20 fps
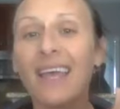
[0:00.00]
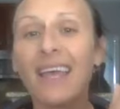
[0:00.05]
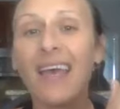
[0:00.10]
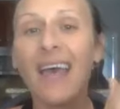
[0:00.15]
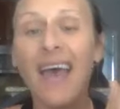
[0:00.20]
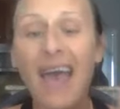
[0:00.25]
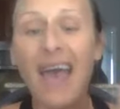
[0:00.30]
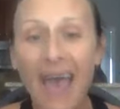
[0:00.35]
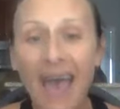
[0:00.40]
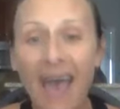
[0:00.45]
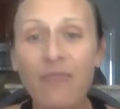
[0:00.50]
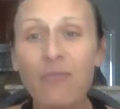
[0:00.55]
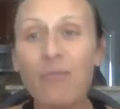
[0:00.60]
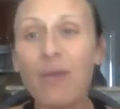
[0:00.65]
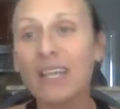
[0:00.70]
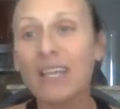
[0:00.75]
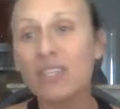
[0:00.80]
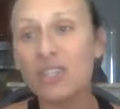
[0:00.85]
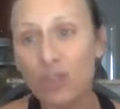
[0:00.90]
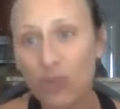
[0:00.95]
have
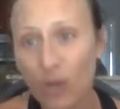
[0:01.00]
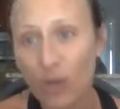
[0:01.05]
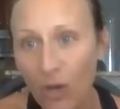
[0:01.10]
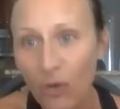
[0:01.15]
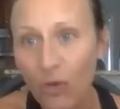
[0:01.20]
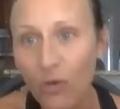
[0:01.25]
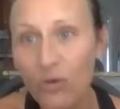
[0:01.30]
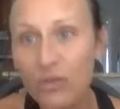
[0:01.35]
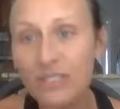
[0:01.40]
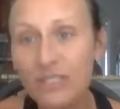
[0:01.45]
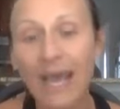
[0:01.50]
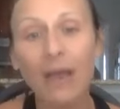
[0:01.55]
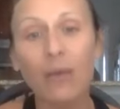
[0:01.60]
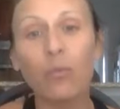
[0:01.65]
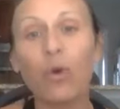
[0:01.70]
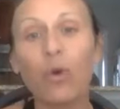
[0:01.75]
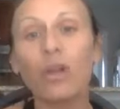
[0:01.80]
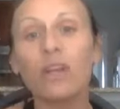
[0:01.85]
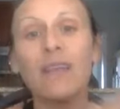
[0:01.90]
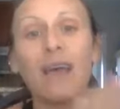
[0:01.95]
my struggles, I
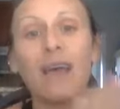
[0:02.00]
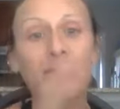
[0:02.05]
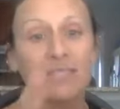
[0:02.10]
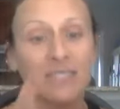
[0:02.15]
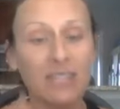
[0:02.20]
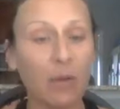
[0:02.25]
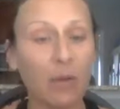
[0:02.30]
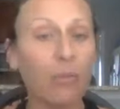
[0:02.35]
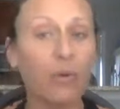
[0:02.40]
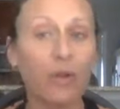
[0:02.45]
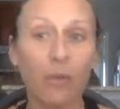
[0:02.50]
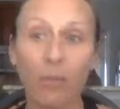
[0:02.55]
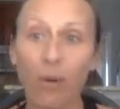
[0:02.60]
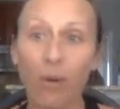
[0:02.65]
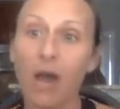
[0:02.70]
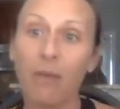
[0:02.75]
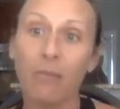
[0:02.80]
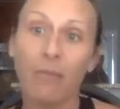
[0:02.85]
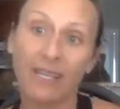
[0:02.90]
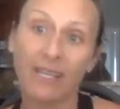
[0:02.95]
wouldn't have stumbled
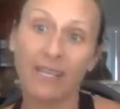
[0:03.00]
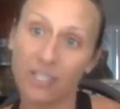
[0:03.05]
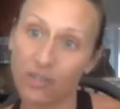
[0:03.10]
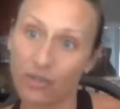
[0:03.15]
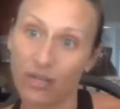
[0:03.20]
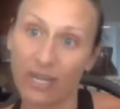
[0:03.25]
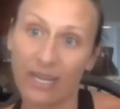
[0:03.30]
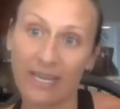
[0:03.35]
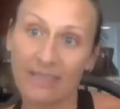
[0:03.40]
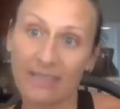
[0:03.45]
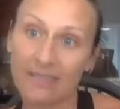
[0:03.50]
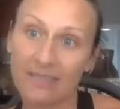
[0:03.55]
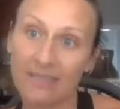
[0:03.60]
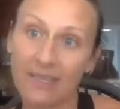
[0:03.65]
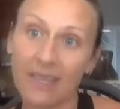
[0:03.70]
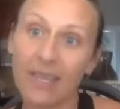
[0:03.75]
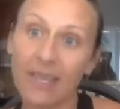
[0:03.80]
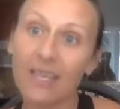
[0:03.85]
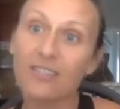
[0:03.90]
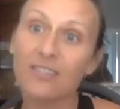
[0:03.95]
upon my strengths.
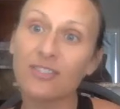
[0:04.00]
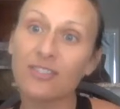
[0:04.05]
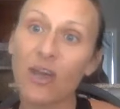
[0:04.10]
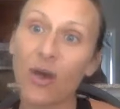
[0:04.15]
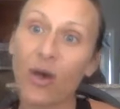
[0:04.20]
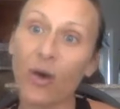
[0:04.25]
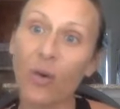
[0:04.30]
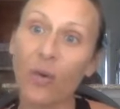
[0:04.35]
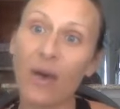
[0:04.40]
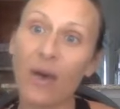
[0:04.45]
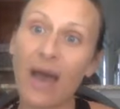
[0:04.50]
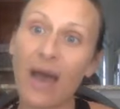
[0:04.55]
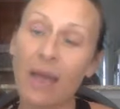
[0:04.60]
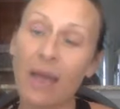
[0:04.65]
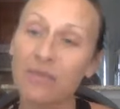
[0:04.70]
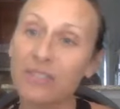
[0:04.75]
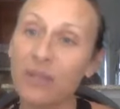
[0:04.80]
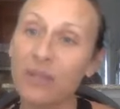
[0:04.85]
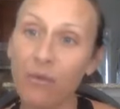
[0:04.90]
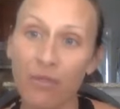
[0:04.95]
So I'm
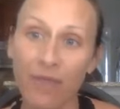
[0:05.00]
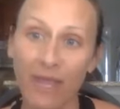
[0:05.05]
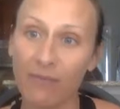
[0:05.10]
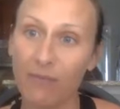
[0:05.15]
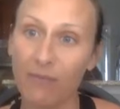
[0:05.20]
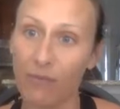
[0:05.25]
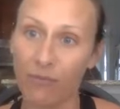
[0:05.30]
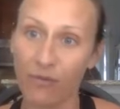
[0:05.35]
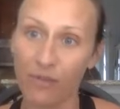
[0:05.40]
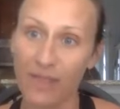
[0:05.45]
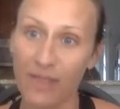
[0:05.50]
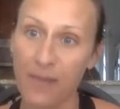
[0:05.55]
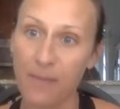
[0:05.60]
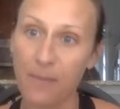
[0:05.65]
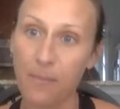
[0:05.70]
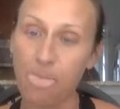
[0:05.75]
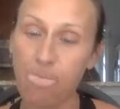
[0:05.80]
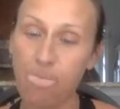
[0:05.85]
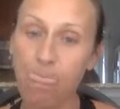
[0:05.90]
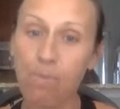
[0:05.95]
so thankful for
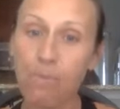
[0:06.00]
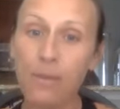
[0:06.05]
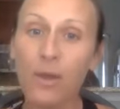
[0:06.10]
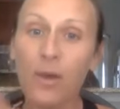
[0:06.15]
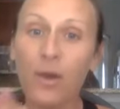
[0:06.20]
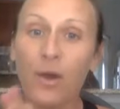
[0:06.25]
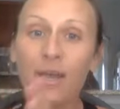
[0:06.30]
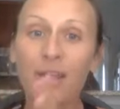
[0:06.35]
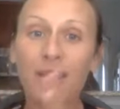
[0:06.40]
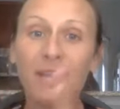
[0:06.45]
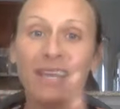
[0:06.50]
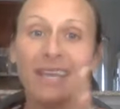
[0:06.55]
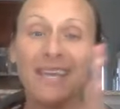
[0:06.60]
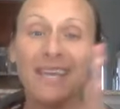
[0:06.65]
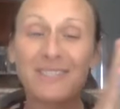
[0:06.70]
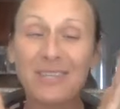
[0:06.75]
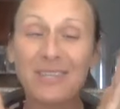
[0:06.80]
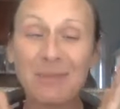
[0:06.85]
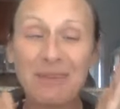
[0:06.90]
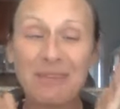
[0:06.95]
them.
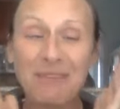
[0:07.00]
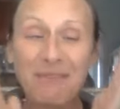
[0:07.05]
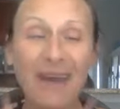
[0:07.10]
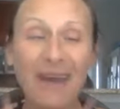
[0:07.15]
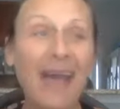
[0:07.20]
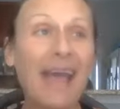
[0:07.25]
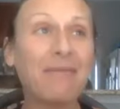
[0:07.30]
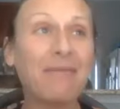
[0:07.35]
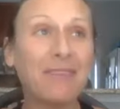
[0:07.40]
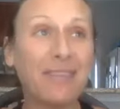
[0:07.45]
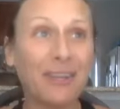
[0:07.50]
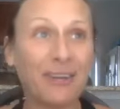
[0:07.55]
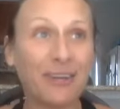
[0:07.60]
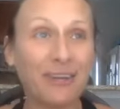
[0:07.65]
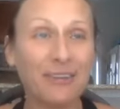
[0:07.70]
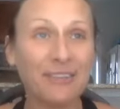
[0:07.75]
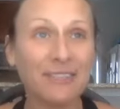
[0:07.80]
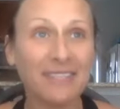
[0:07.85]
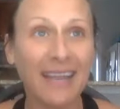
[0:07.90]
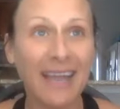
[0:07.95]
It's going to be 5
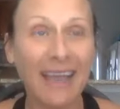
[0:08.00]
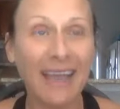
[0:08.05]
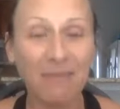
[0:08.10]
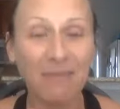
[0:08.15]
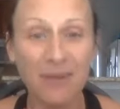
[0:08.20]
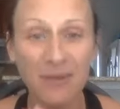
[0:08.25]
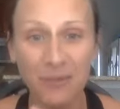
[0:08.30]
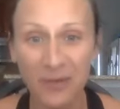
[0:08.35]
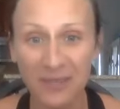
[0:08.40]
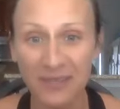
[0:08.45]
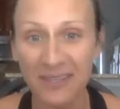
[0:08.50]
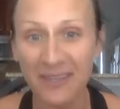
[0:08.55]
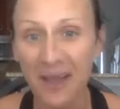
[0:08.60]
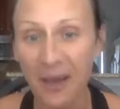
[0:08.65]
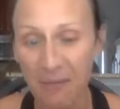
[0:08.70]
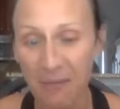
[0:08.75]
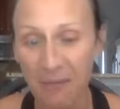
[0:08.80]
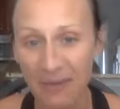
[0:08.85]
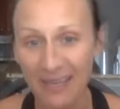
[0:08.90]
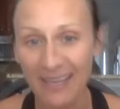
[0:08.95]
years that I've been with the
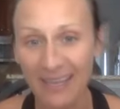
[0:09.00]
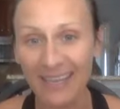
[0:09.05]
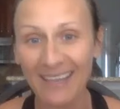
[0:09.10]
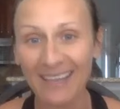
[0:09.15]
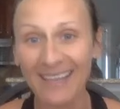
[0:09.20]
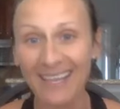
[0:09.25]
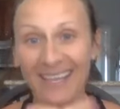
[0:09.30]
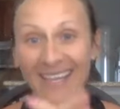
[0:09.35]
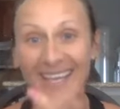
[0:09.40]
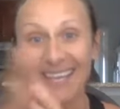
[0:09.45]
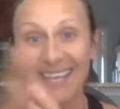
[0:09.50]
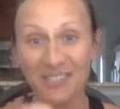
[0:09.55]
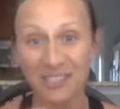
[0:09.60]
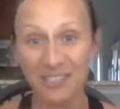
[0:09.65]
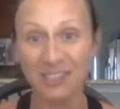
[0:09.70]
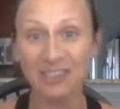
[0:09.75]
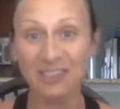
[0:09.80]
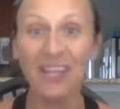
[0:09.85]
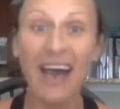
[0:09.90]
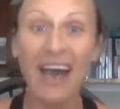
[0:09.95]
company in
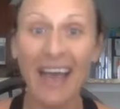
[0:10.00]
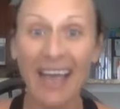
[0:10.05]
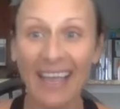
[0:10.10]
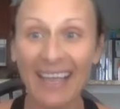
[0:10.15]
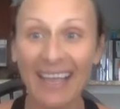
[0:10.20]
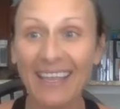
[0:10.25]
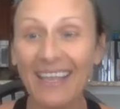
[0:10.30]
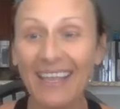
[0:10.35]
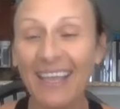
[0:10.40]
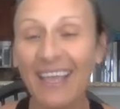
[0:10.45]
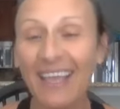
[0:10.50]
July.